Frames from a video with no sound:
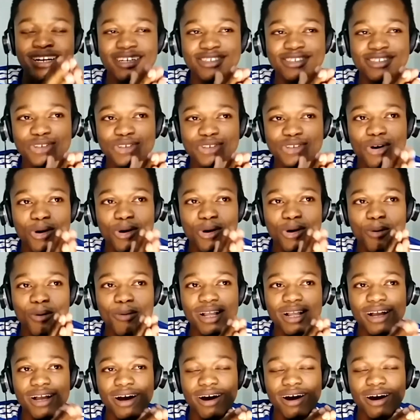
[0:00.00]
So
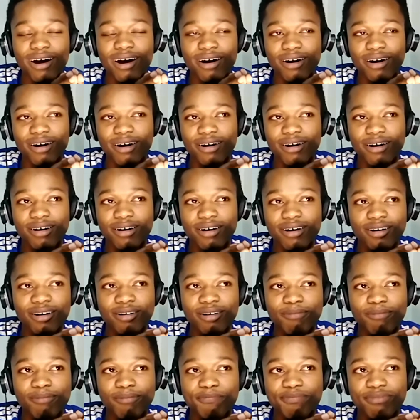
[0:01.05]

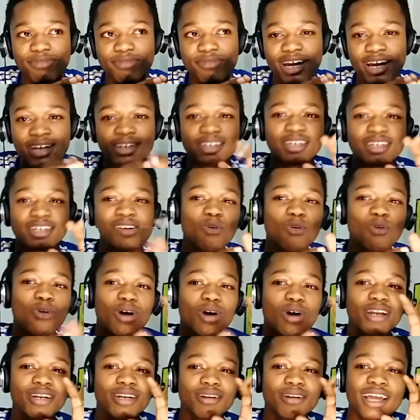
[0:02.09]
I didn't
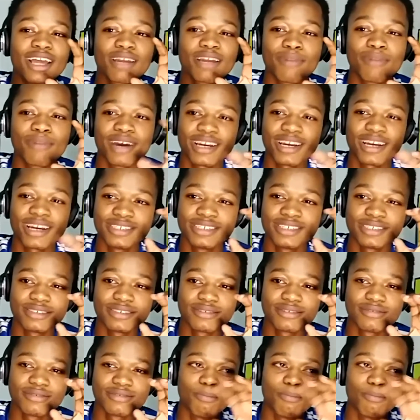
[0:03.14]
quite like my accent,